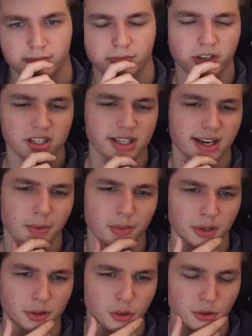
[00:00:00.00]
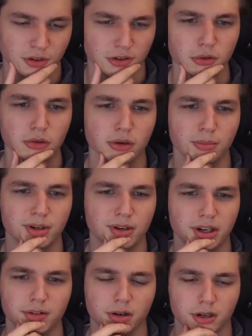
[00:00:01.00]
like the guy with the golden tooth will be
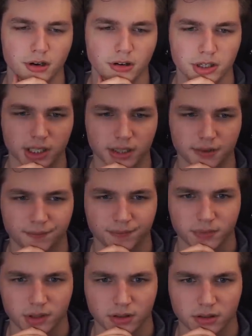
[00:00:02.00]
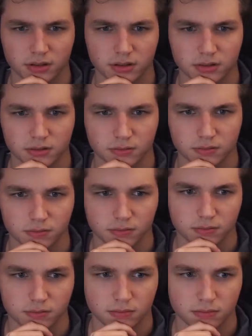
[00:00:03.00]
like recurring. You are the 12th
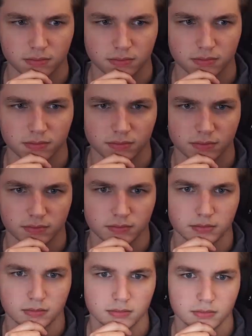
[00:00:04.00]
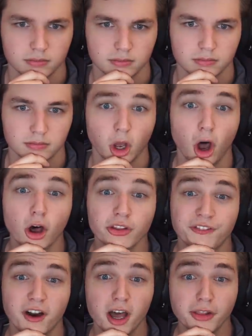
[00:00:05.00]
candidate. Oh, the
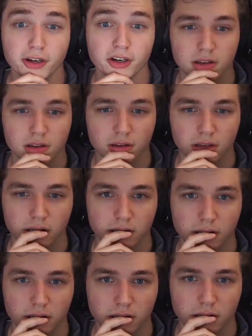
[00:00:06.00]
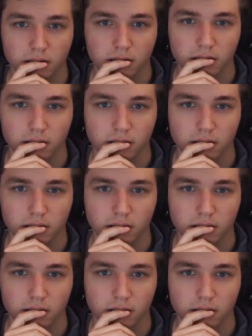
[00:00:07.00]
father! You have what it takes to